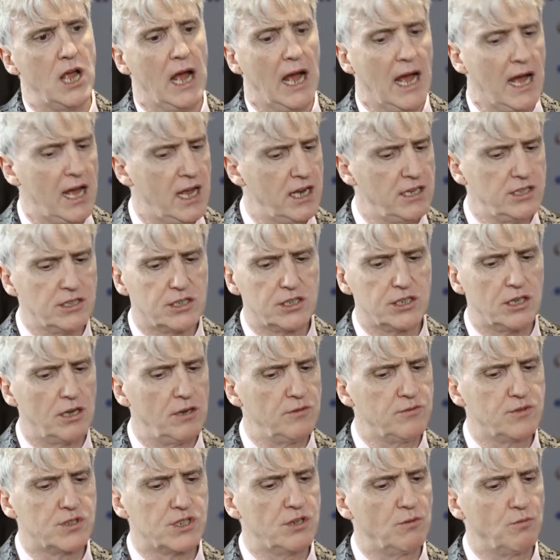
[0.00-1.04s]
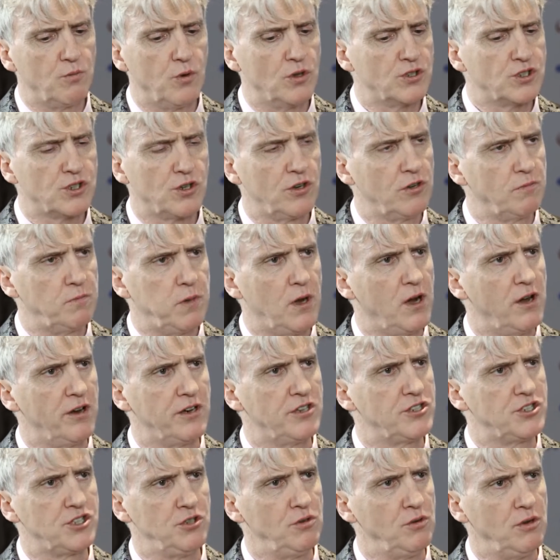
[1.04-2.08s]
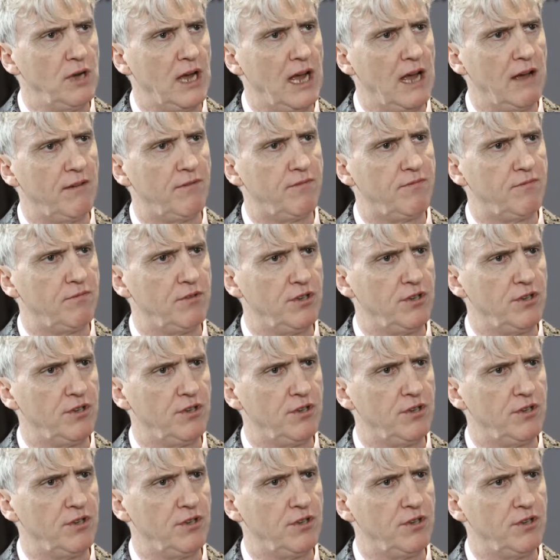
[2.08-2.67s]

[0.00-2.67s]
And what sort of partners do you have?